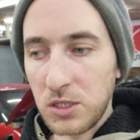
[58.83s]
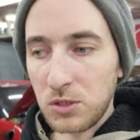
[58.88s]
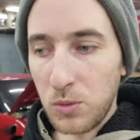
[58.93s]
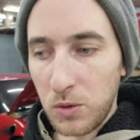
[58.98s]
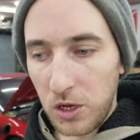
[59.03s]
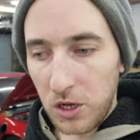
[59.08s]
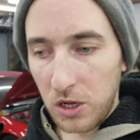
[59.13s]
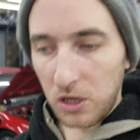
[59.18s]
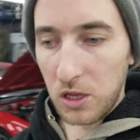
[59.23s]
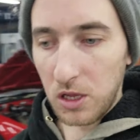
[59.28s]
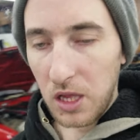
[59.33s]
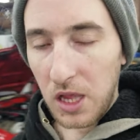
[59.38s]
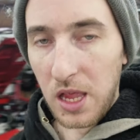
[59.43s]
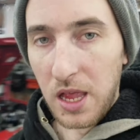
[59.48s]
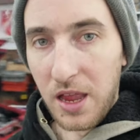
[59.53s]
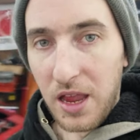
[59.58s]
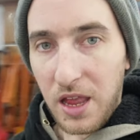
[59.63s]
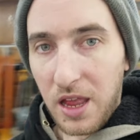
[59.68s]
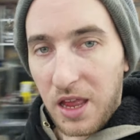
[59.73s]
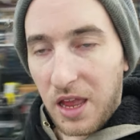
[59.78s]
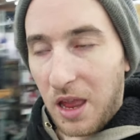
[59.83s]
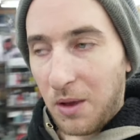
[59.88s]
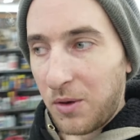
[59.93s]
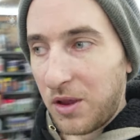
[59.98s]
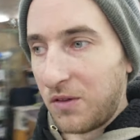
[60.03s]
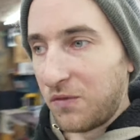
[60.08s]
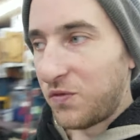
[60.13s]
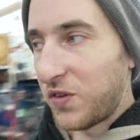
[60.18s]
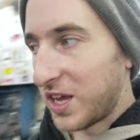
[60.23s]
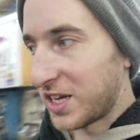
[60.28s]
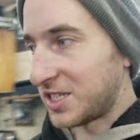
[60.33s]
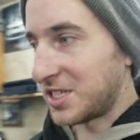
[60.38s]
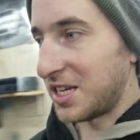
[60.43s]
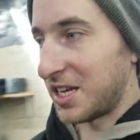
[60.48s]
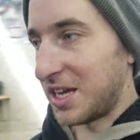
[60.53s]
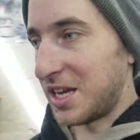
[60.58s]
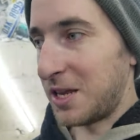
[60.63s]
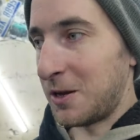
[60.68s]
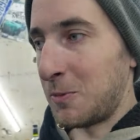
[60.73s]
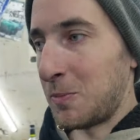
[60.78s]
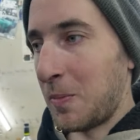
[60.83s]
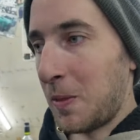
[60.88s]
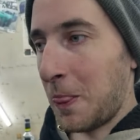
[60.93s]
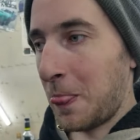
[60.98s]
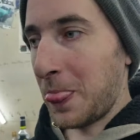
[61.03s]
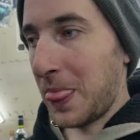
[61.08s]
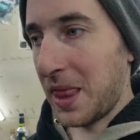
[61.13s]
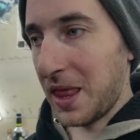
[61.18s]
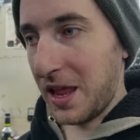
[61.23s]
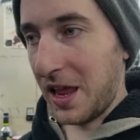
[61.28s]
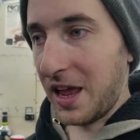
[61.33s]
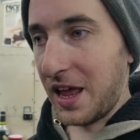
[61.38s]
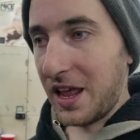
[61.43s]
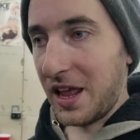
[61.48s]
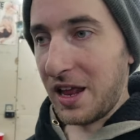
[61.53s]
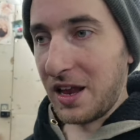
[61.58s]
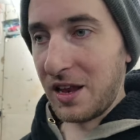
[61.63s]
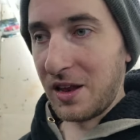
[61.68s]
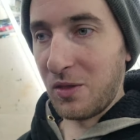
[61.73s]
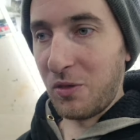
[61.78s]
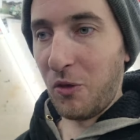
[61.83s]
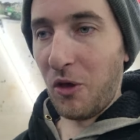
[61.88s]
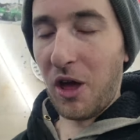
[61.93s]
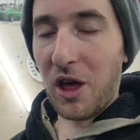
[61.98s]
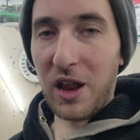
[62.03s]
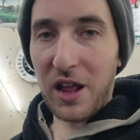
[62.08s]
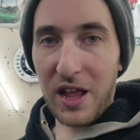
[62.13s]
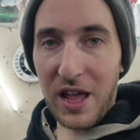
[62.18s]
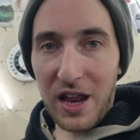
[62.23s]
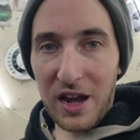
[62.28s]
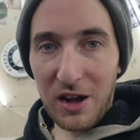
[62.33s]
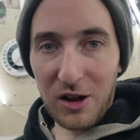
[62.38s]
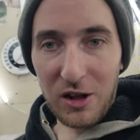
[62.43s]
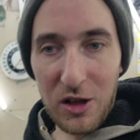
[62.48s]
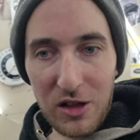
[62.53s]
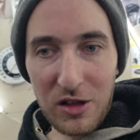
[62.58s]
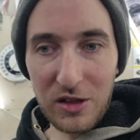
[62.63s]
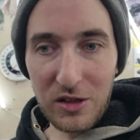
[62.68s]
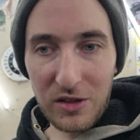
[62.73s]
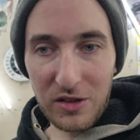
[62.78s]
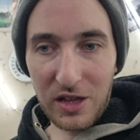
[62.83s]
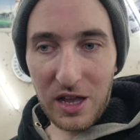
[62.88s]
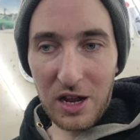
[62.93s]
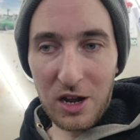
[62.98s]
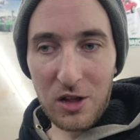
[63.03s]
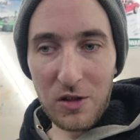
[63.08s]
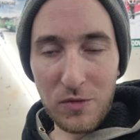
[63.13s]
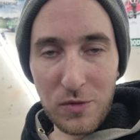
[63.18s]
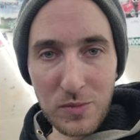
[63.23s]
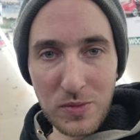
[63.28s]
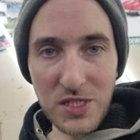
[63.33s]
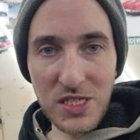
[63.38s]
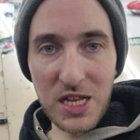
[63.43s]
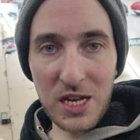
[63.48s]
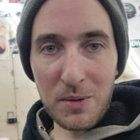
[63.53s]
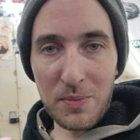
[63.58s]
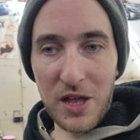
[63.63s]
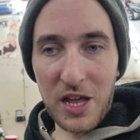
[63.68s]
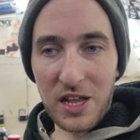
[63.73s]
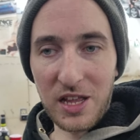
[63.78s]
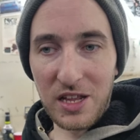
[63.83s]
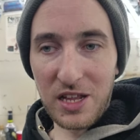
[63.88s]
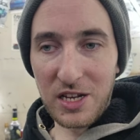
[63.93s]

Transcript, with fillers: Well, I went and fixed it, and thought I got it all got all seated back in the